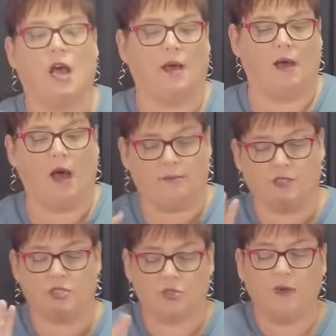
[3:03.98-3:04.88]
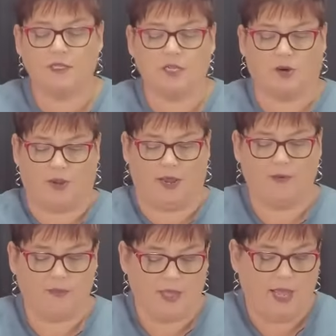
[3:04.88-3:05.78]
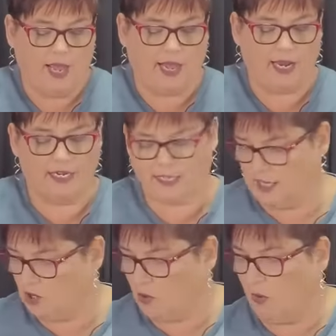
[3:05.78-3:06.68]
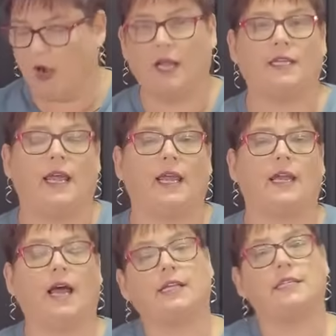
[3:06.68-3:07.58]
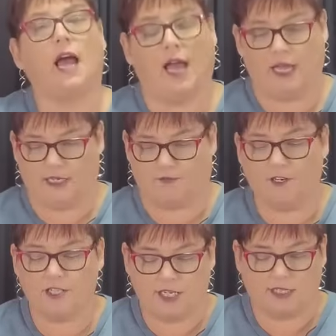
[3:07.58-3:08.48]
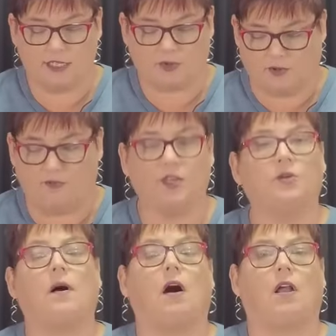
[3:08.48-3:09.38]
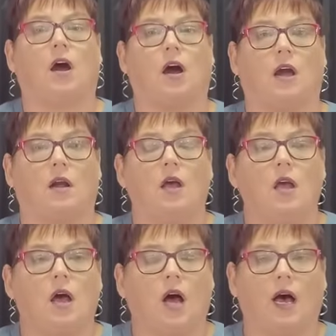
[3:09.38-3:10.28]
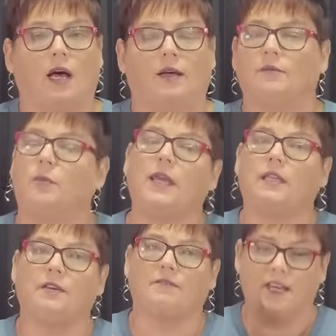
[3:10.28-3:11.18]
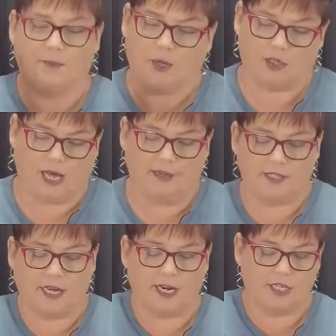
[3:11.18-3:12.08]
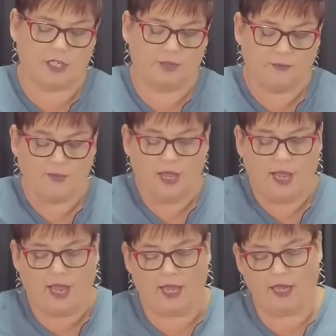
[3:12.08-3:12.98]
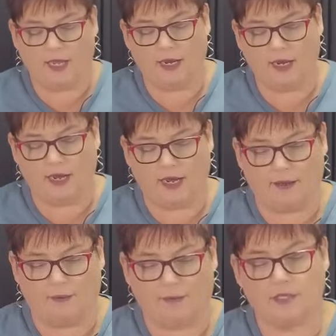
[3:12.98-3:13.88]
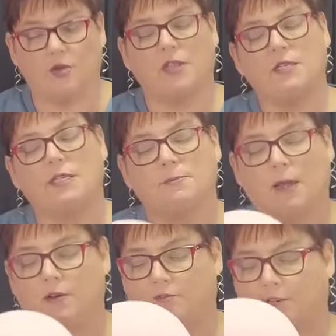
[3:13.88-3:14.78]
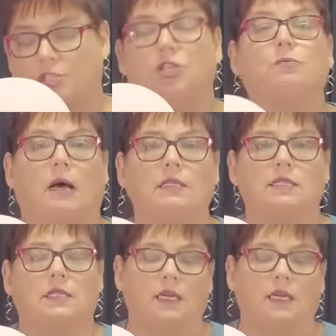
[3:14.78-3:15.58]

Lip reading: almost 2 months ago now, and I did a quad, and I first did this review on our weekly Facebook Lives that I do, and so this has been for 2 months,